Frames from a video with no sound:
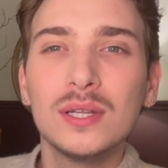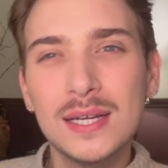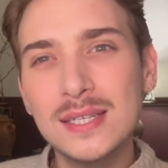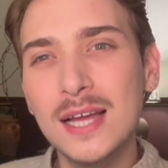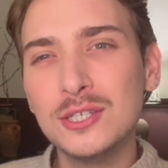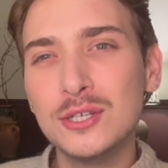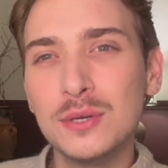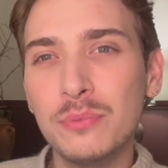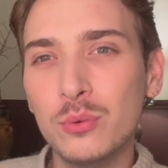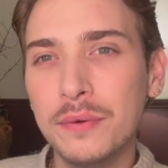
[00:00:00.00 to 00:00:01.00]
let's head to
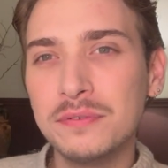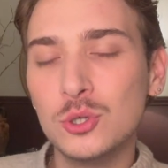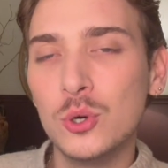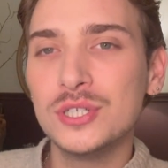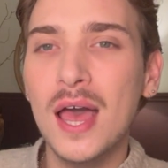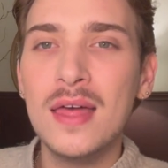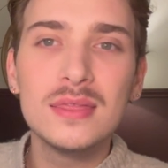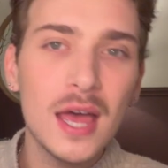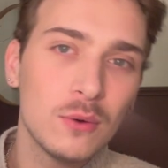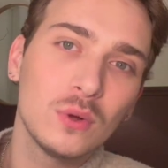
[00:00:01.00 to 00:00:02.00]
some thrift stores, and
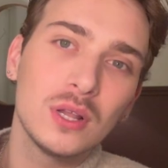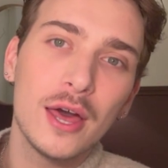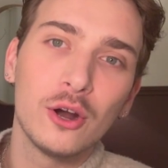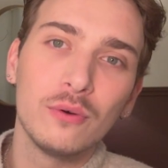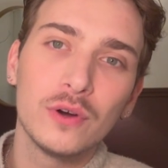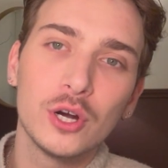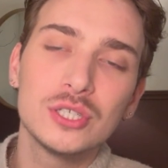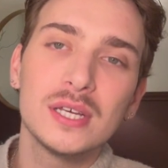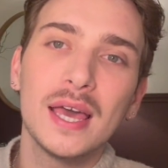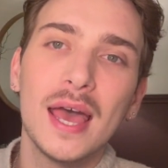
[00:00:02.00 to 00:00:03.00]
then we'll head over
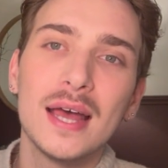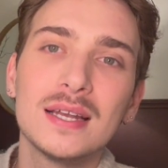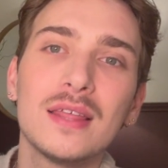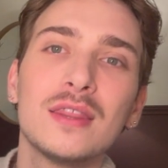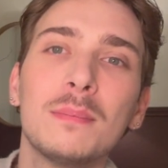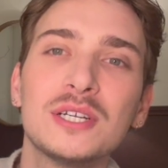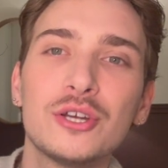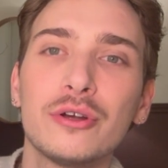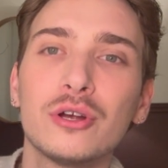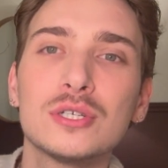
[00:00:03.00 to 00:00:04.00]
to get the
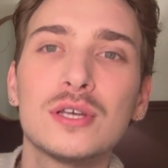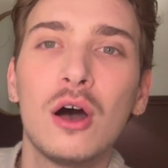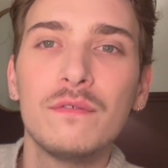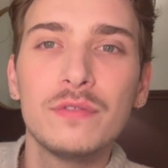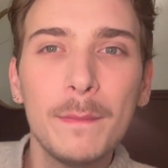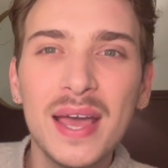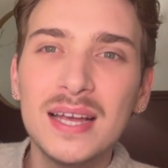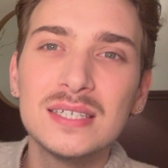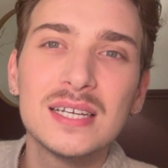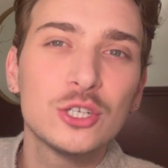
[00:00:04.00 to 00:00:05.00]
materials of the
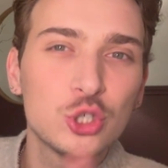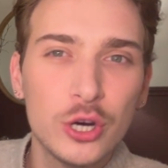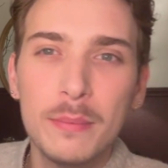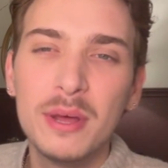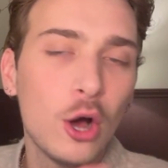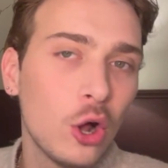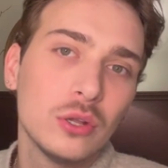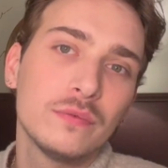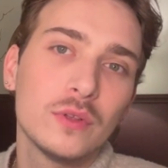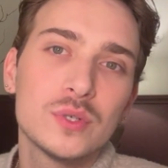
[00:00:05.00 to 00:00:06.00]
paint and the trim and all
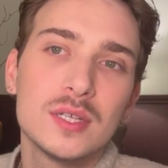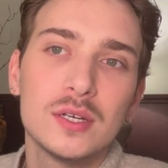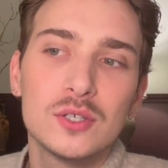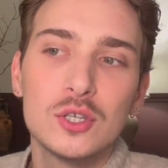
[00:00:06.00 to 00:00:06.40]
of those things.